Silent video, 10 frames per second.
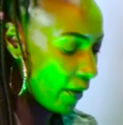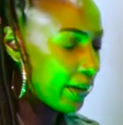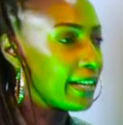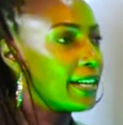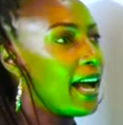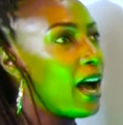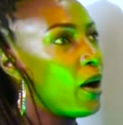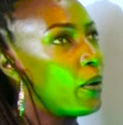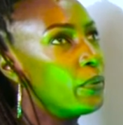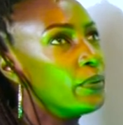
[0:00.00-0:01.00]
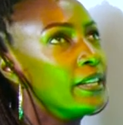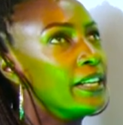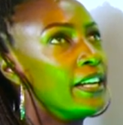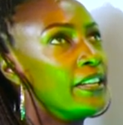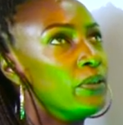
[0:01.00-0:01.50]
Okay, now
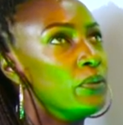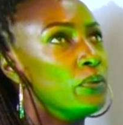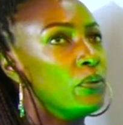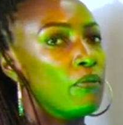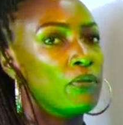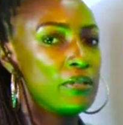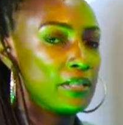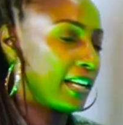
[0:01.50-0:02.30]
you of course,